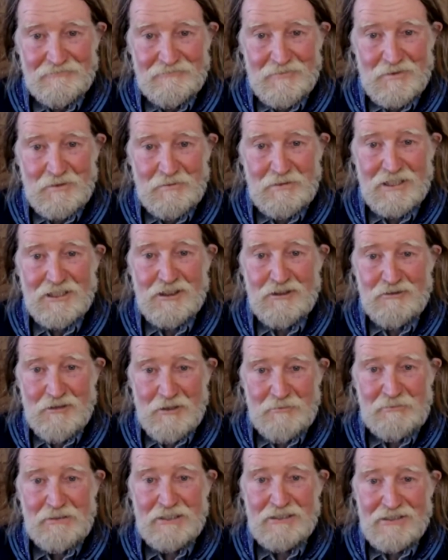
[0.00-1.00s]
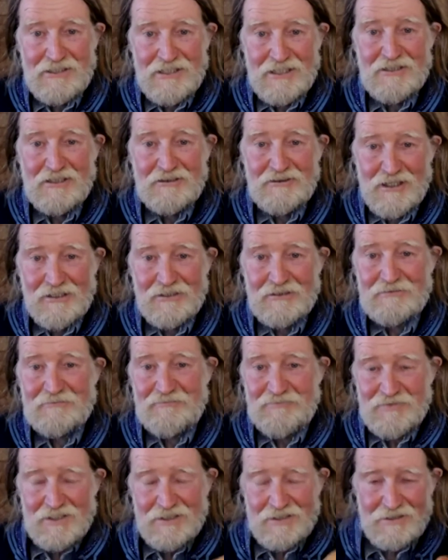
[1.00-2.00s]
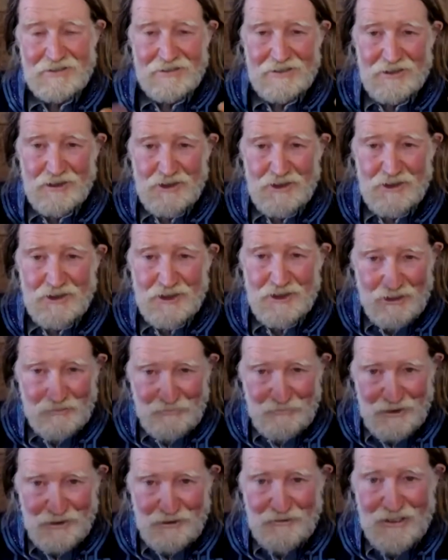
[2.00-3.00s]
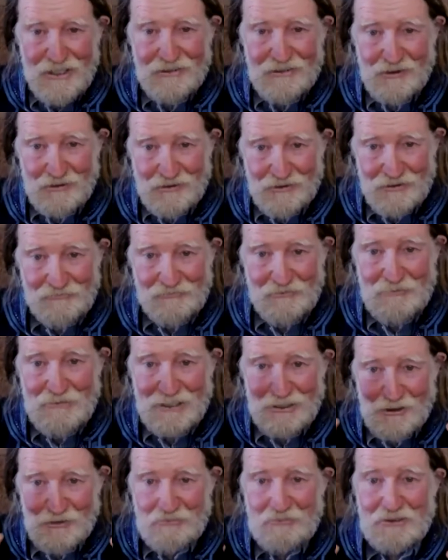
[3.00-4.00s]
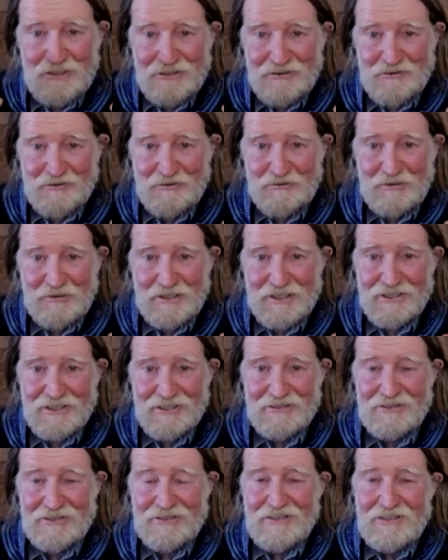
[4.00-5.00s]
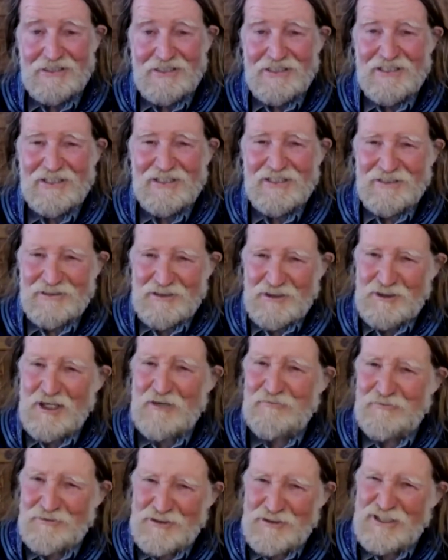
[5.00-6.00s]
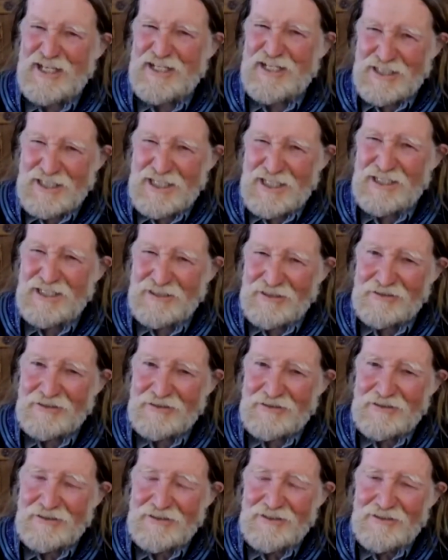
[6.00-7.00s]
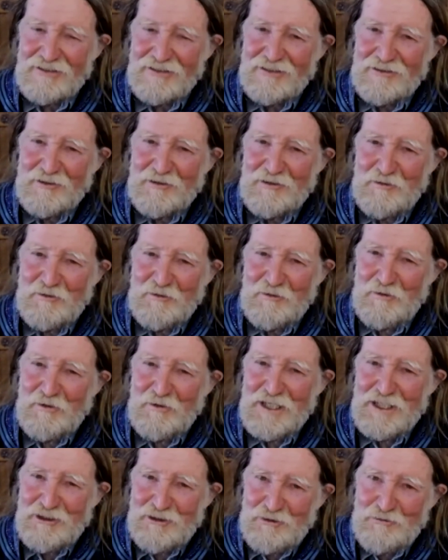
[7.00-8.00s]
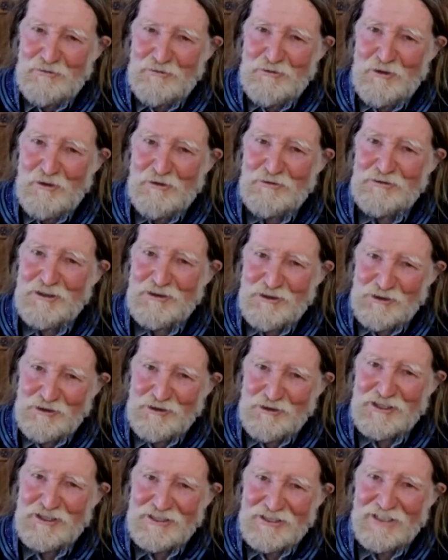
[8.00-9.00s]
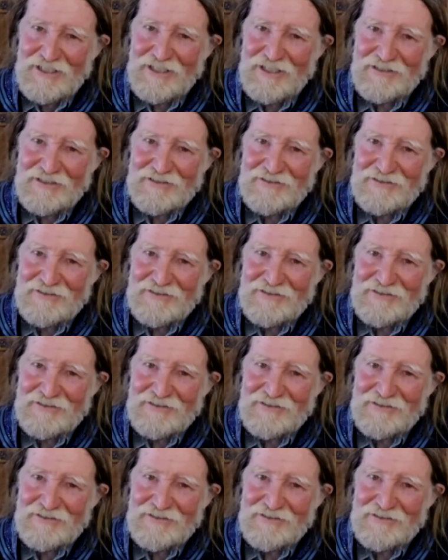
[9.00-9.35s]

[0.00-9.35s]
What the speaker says: because your ability to talk shit with strangers, if I may just put it this way, takes a hit when you know that you're going to die.